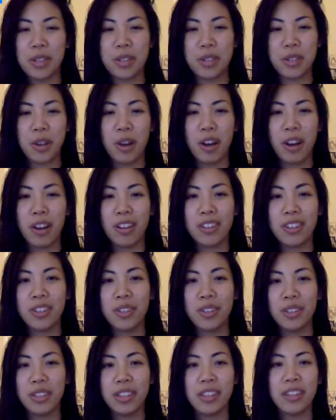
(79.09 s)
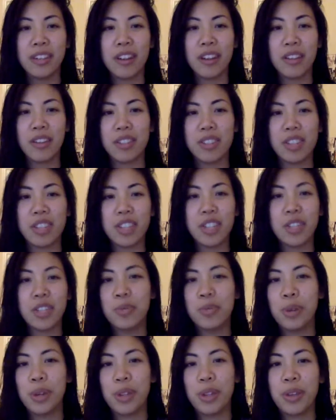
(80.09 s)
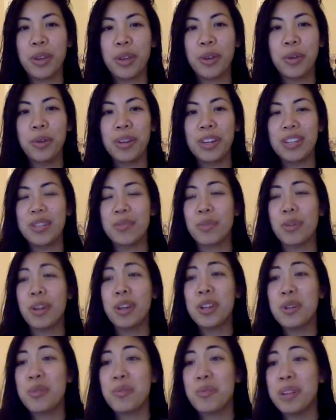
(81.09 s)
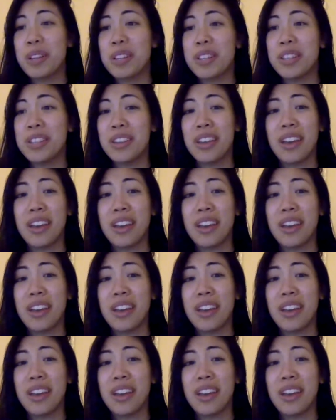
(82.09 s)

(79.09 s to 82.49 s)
talk to lead the conversation with you is, what are your wins